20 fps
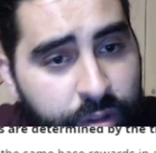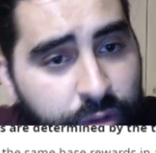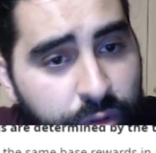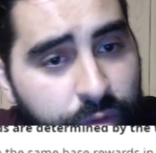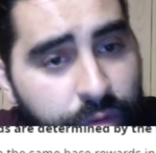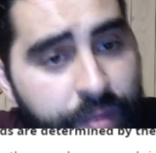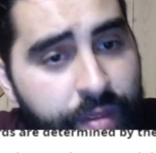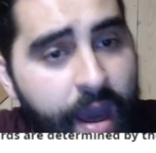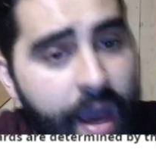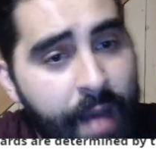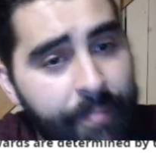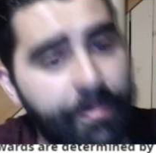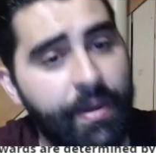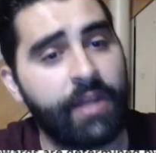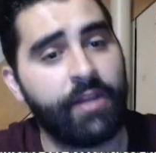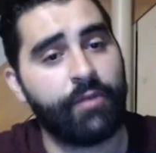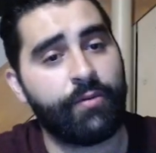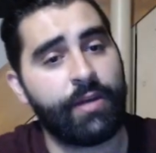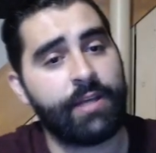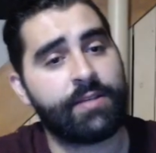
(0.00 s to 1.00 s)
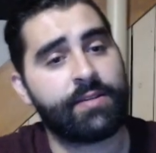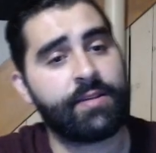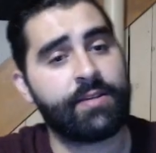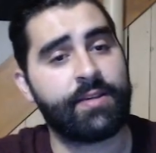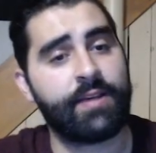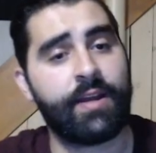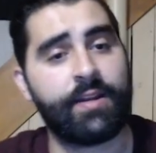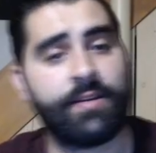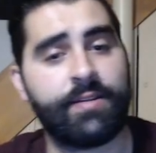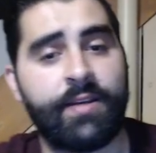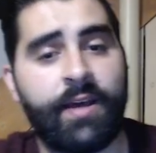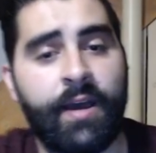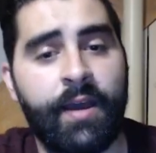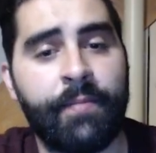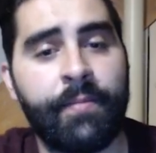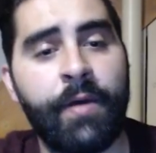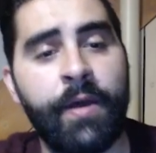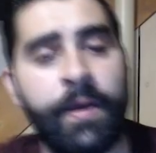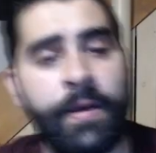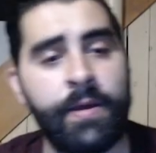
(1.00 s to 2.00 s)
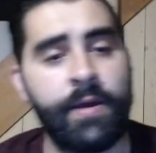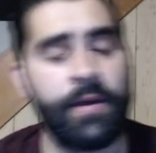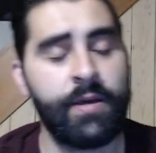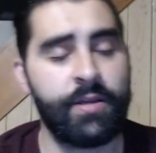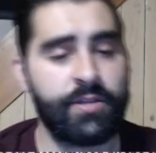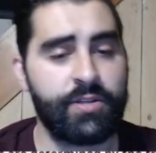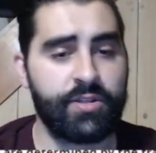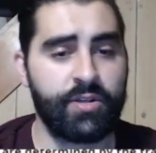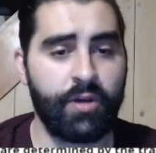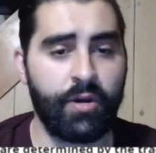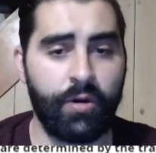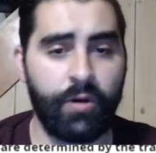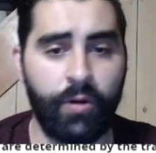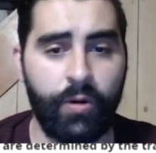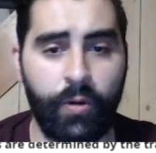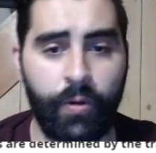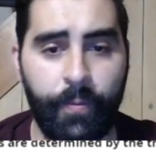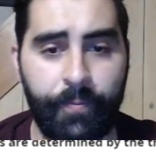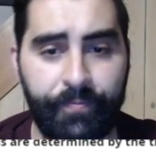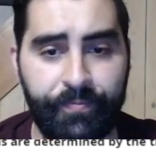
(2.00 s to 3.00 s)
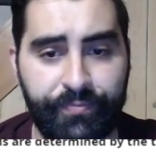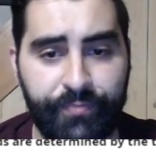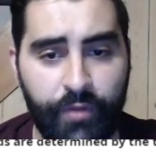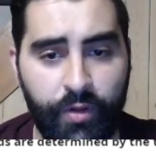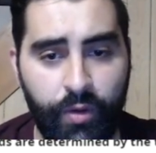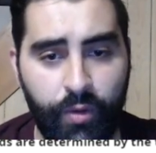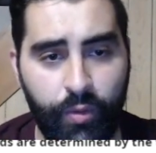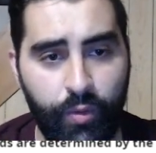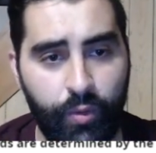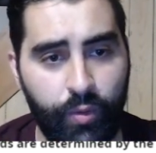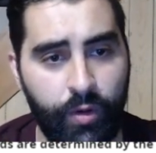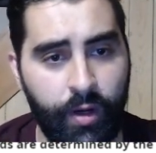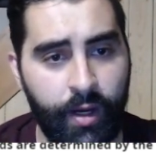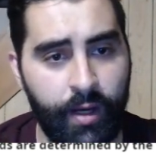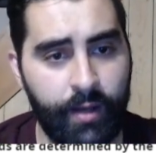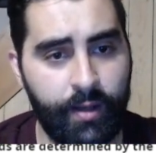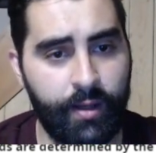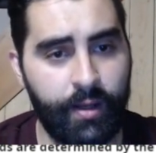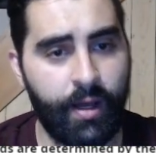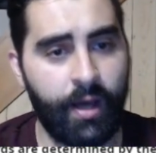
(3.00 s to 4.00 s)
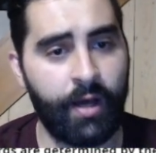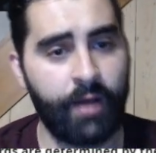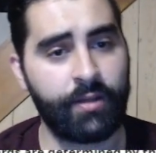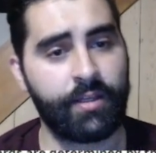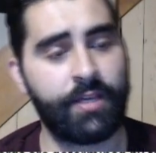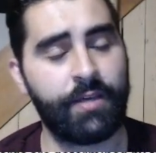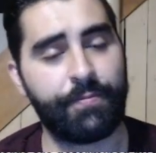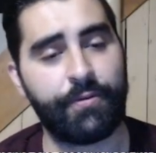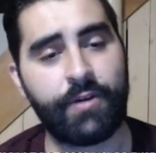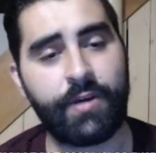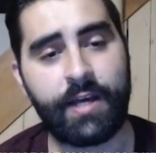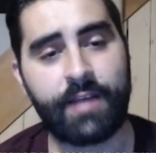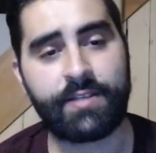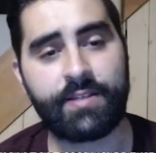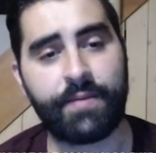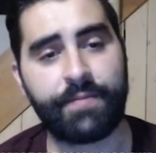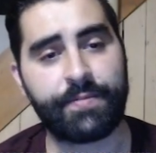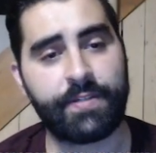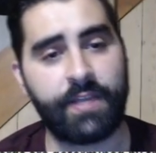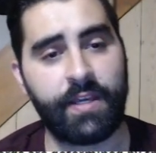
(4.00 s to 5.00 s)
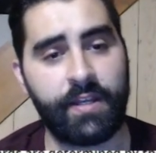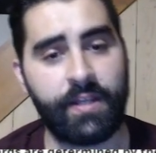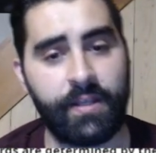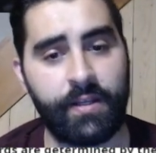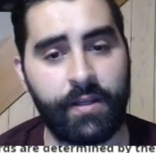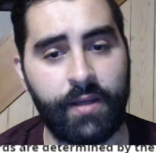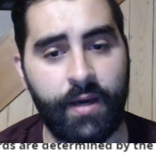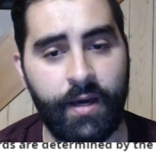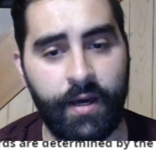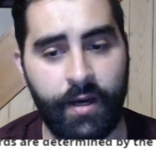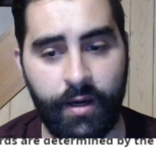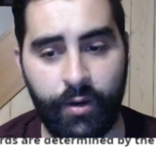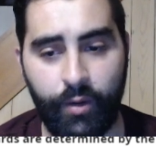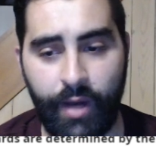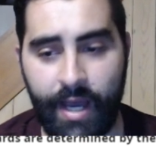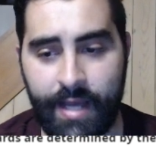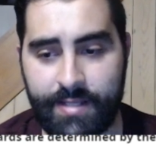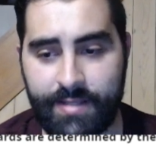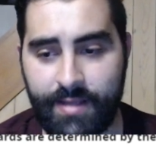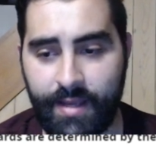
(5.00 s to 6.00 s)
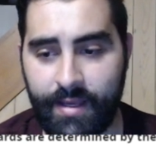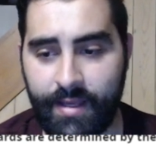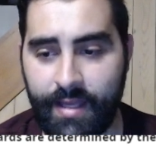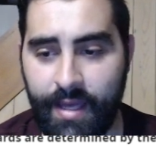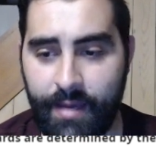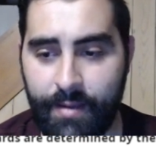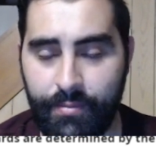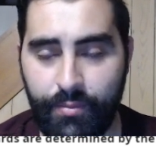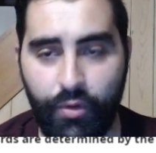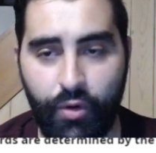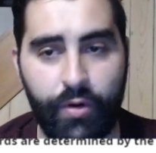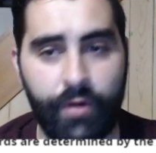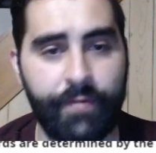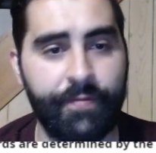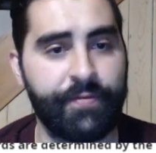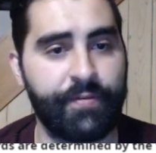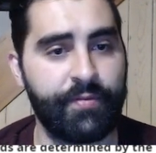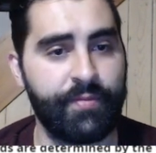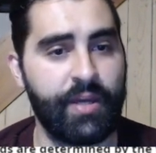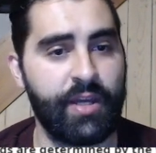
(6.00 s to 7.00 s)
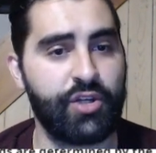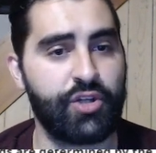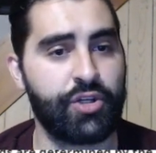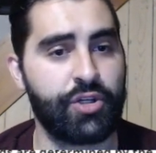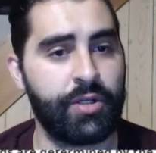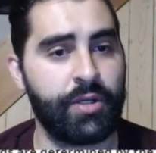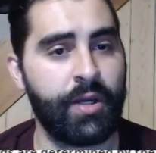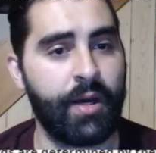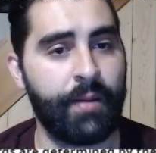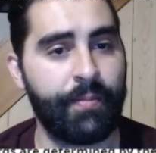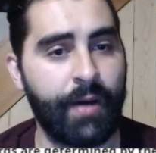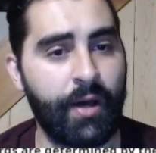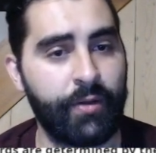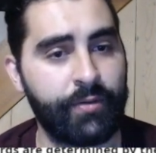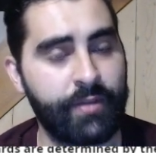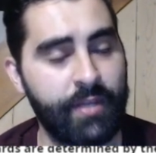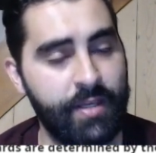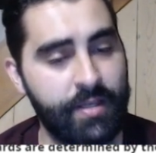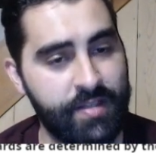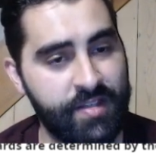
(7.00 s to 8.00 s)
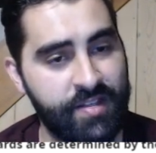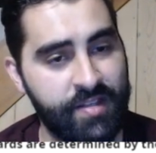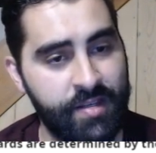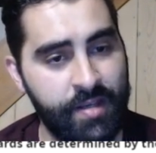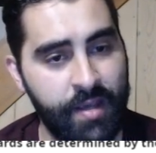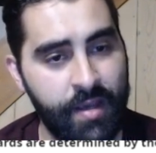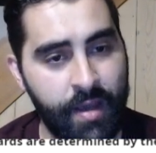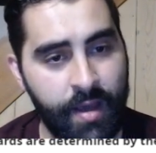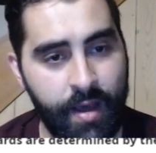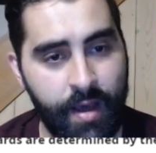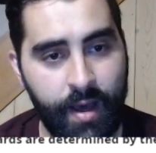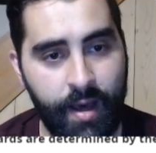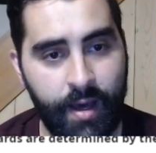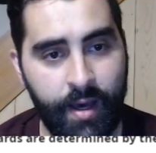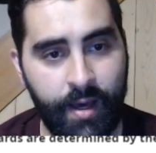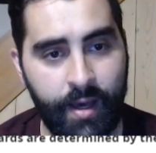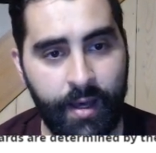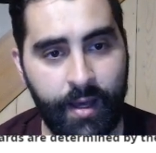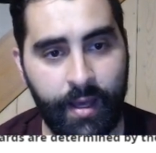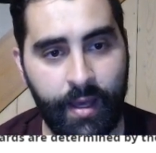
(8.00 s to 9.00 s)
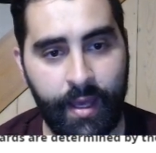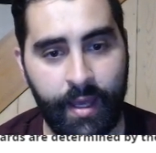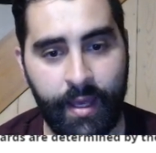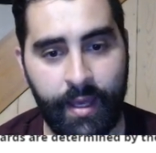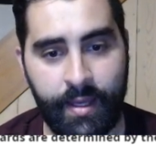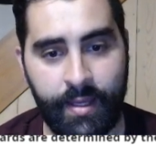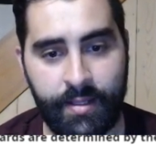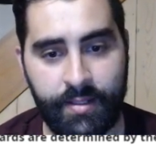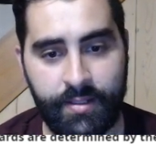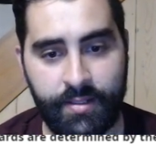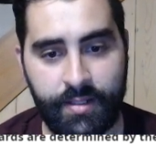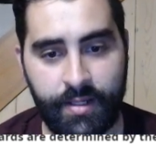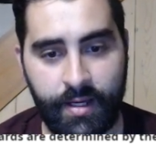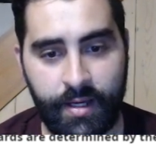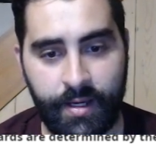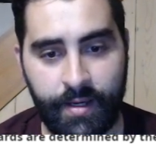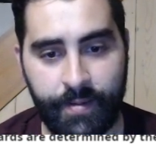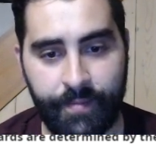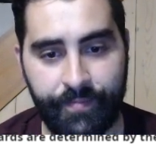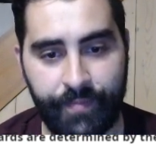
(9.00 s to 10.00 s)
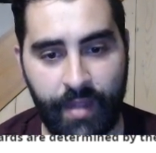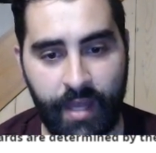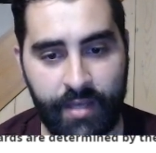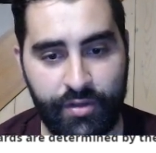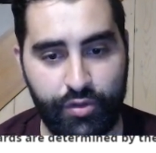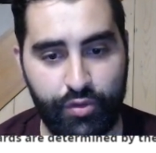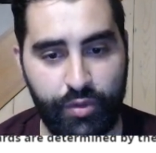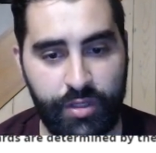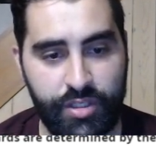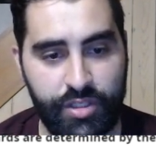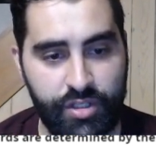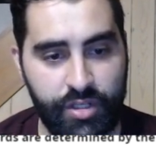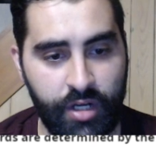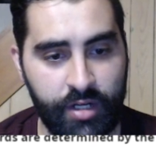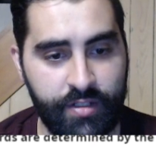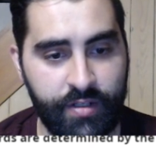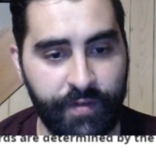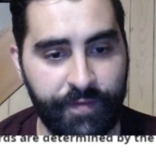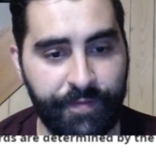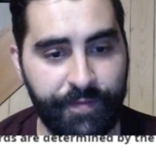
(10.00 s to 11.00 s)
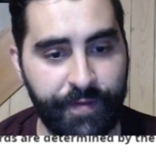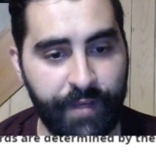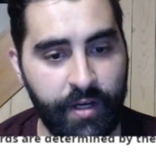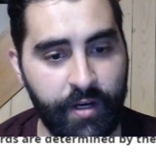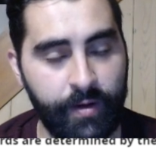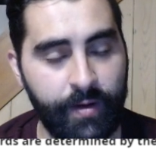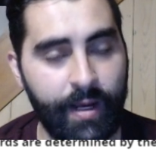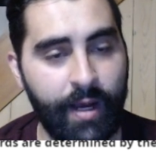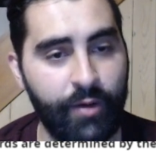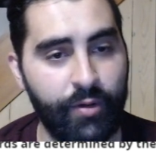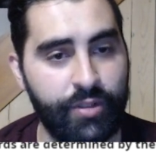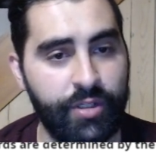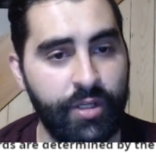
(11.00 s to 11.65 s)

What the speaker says: that many races at a time. So I'll keep you guys updated as I get more information about this and as we start to figure out